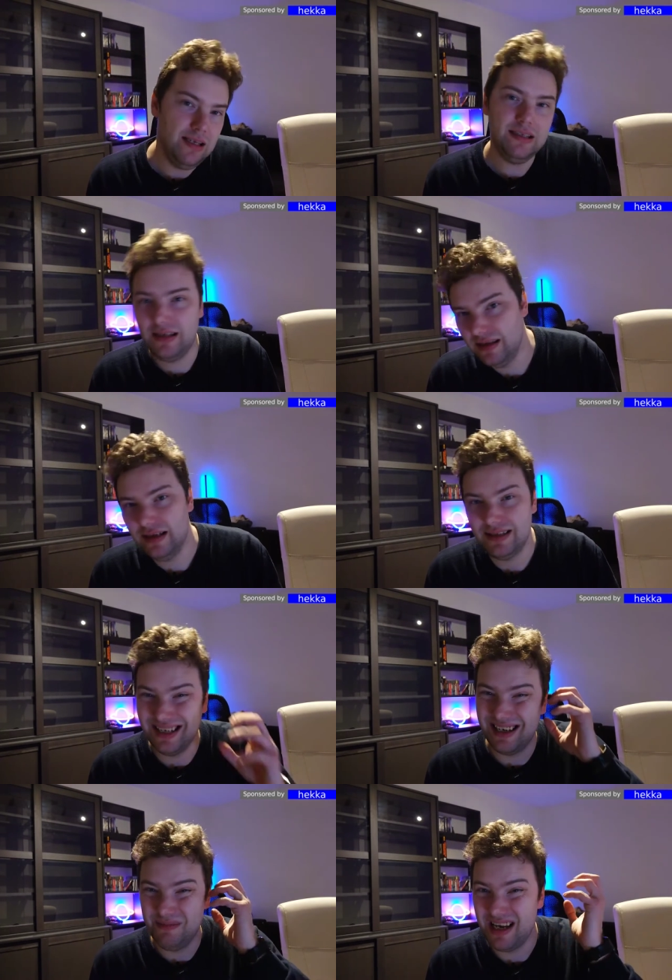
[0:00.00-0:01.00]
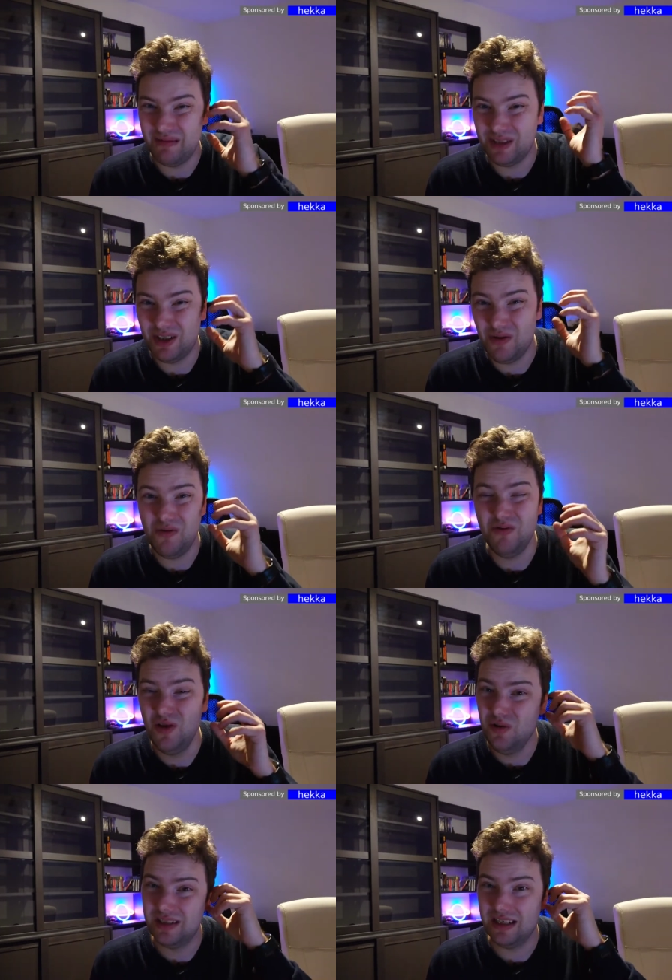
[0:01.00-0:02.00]
this and this, they become so
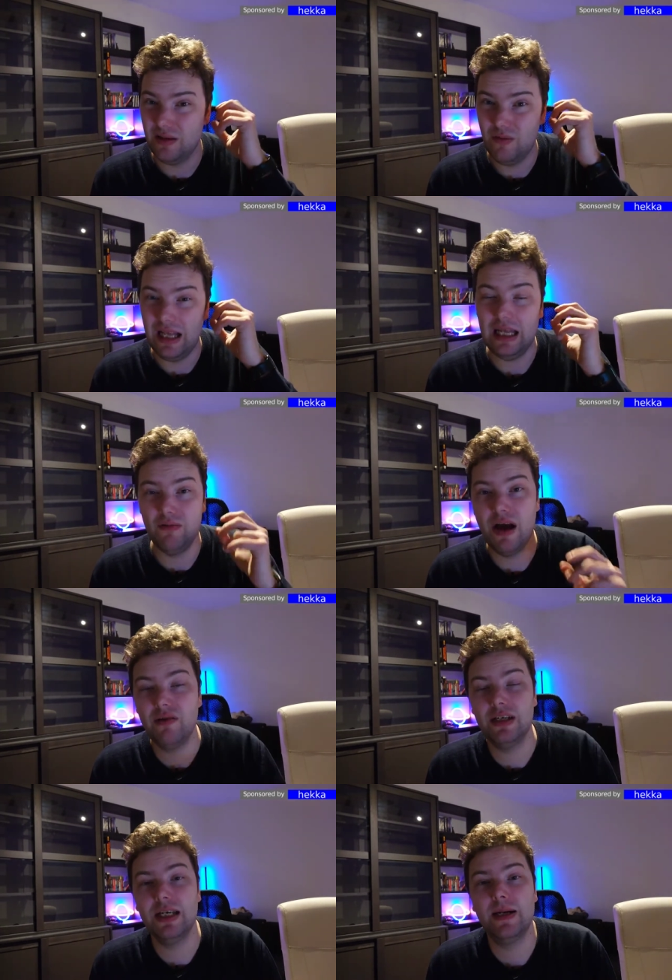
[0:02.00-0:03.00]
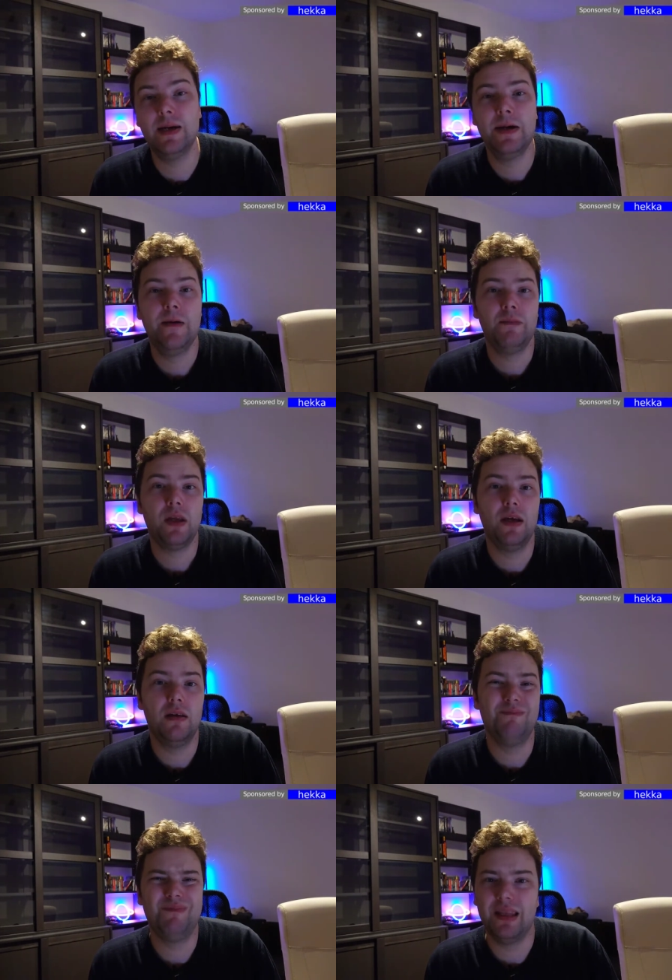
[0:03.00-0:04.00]
loose that they rattle around here.
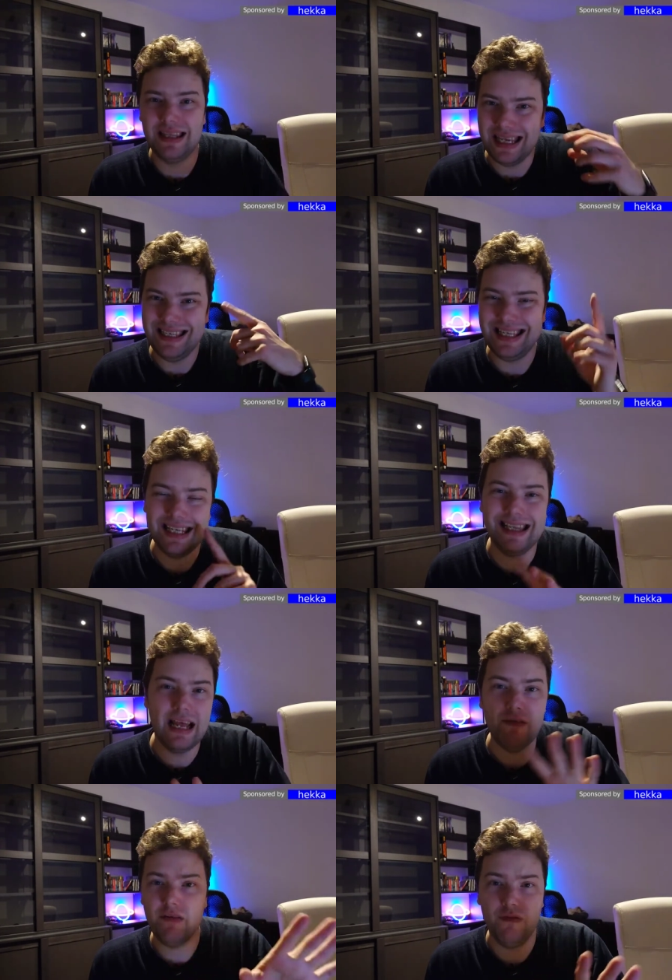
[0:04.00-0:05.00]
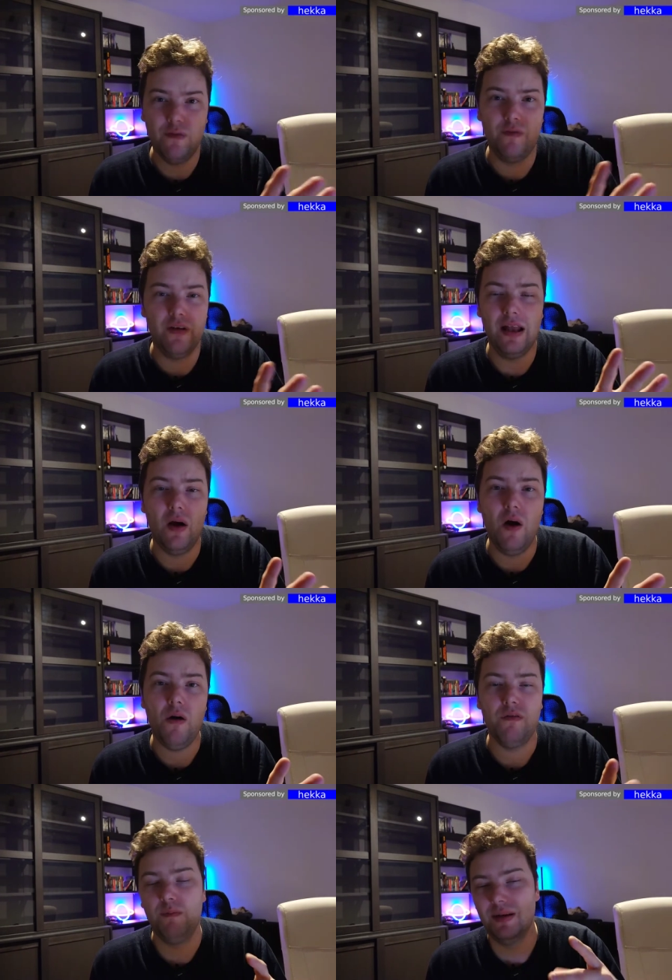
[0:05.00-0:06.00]
Um, they did never fell
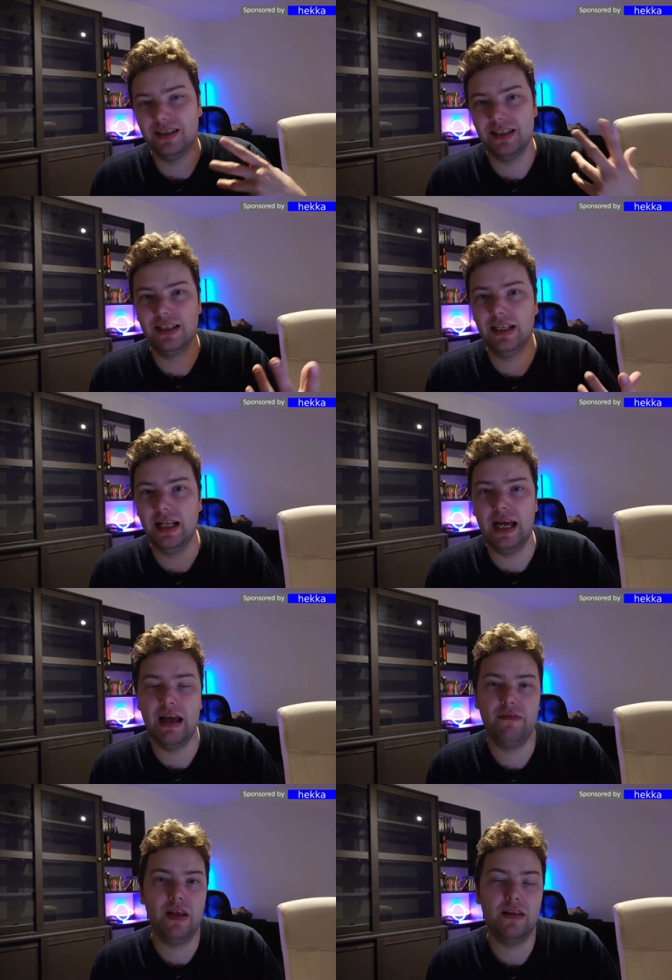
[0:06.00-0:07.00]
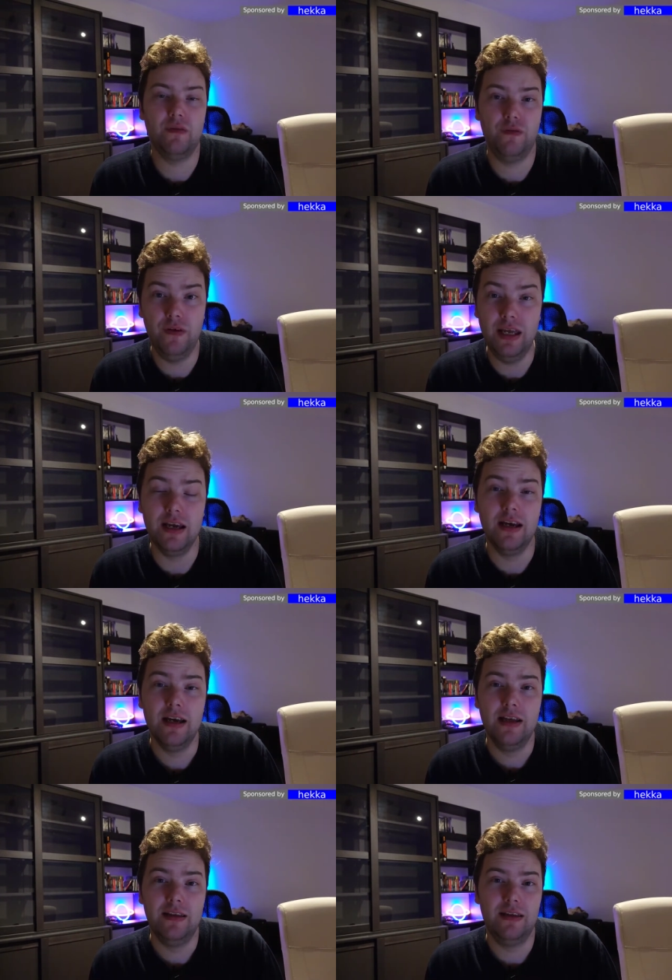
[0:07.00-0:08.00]
off, but still I have like the fear
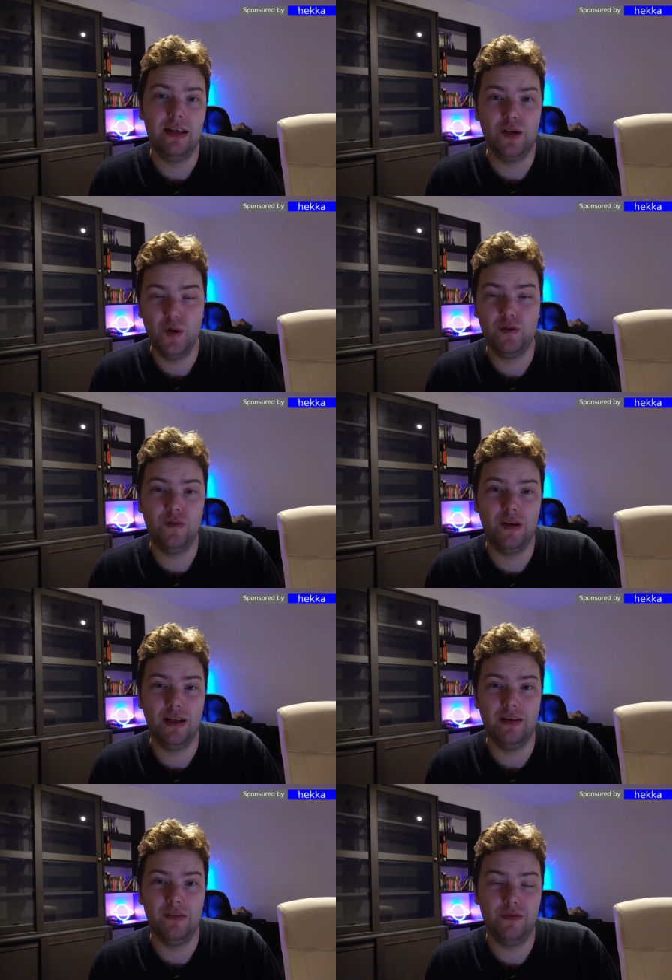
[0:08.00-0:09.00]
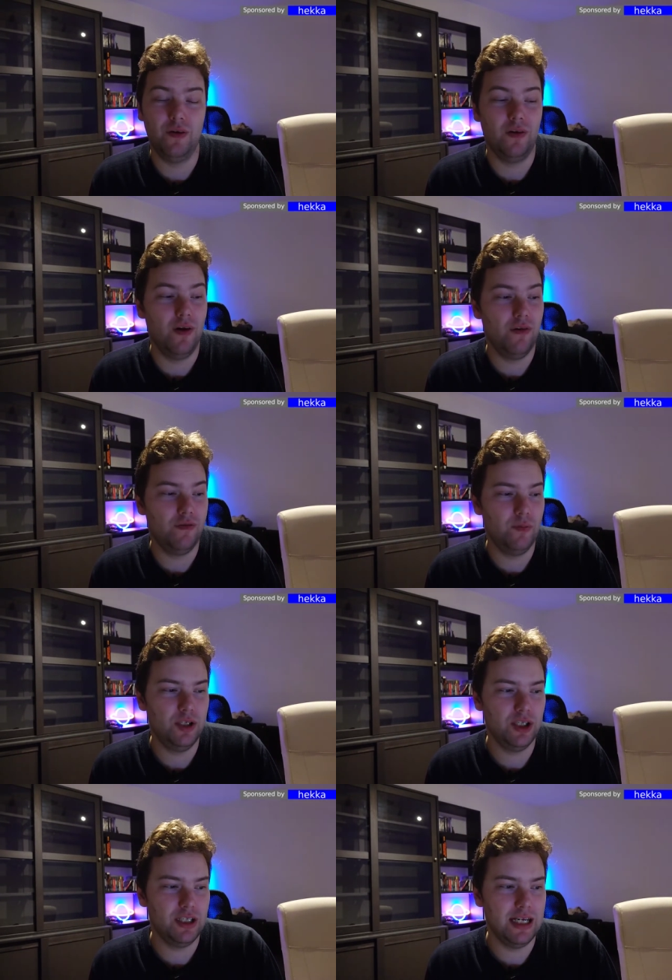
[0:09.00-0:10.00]
that they could fell, fall off,
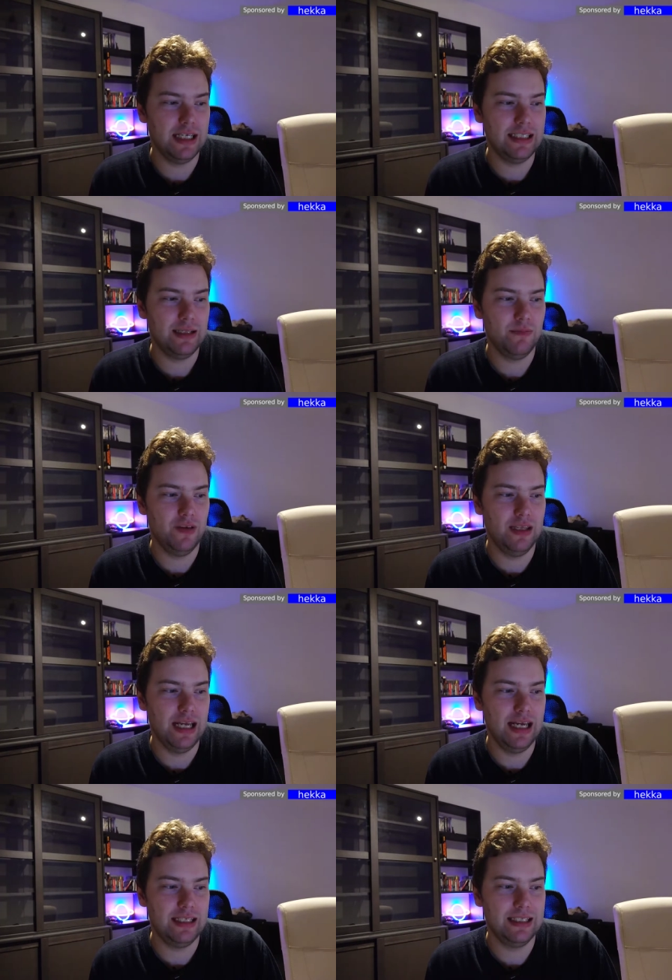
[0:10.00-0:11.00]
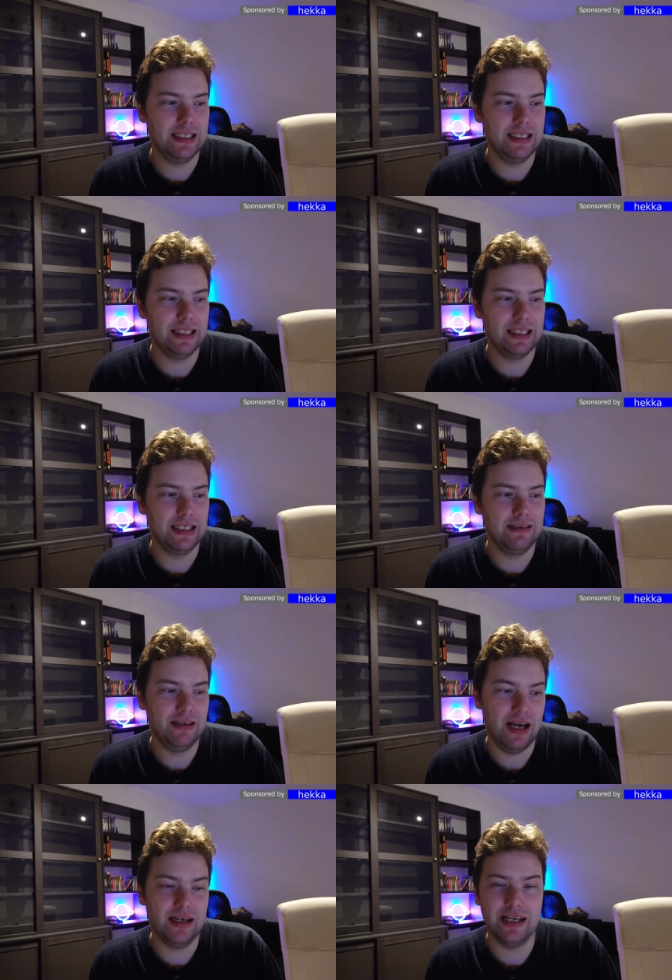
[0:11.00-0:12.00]
which is like something that, uh,
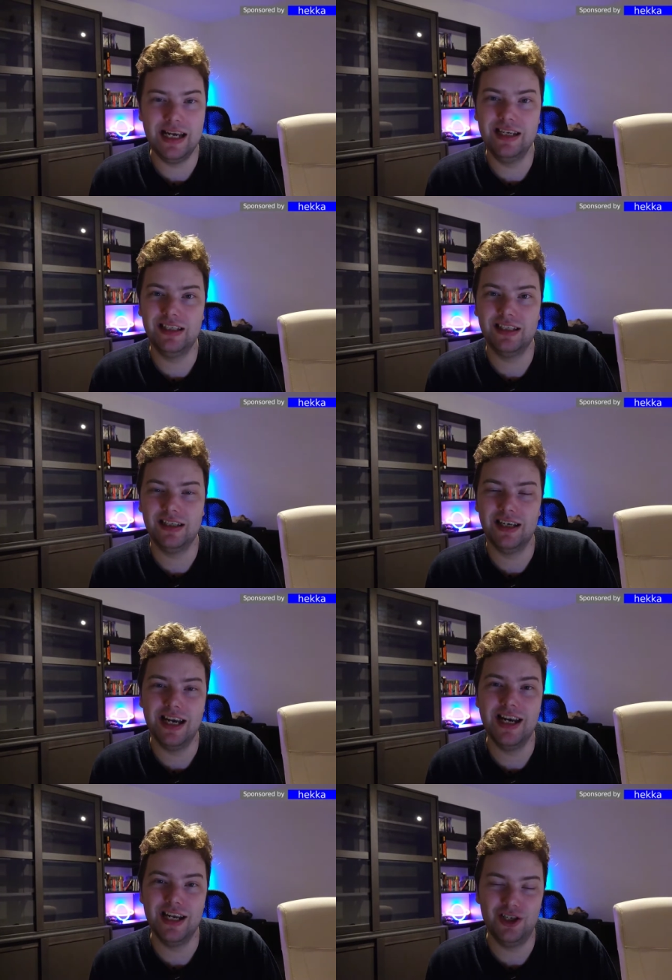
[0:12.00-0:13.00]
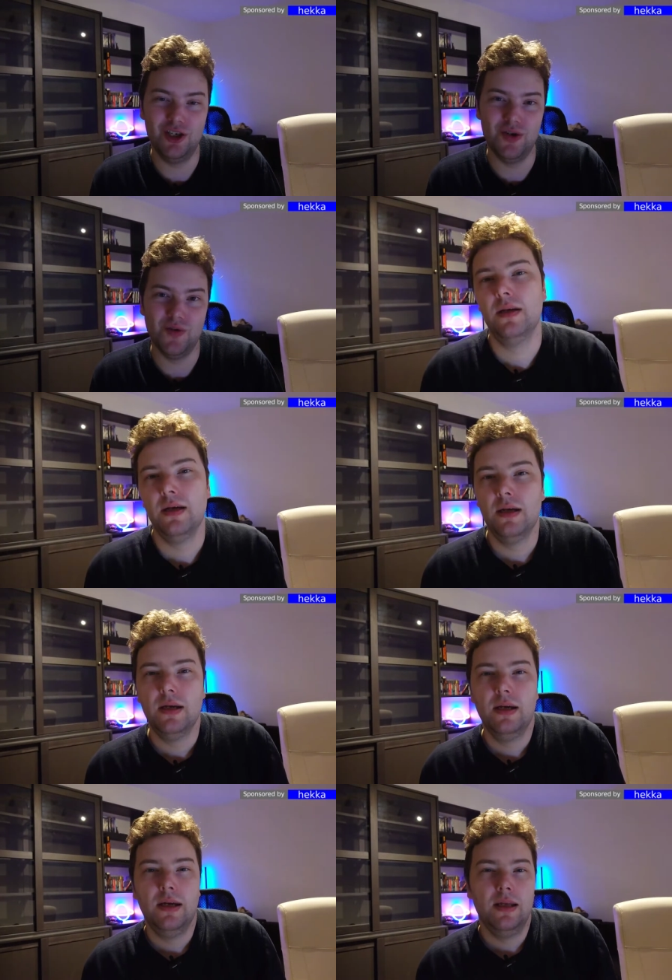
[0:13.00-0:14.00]
yeah, is an issue.
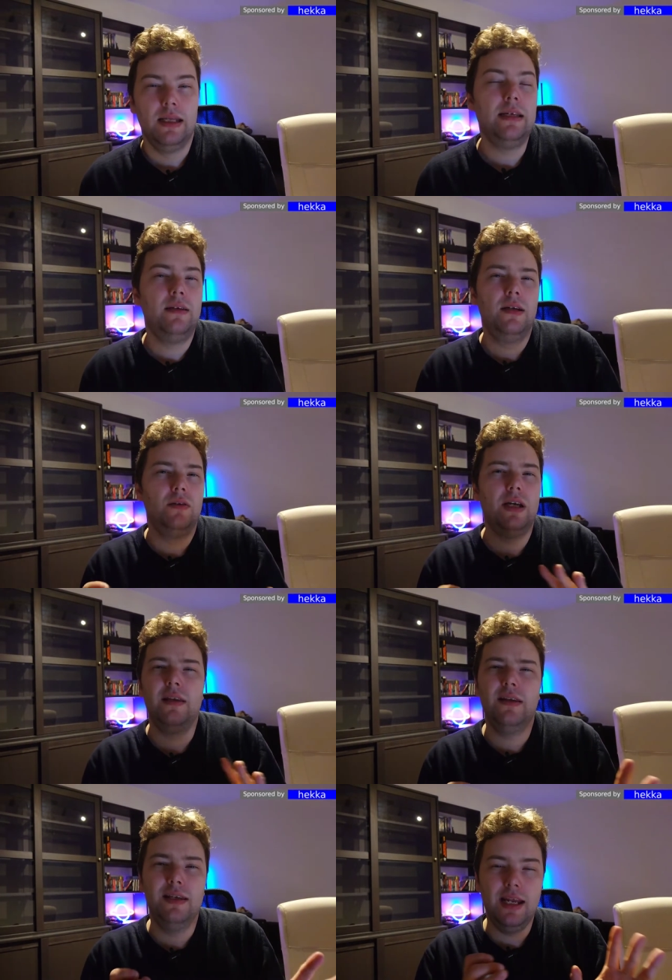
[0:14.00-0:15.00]
Then, to get the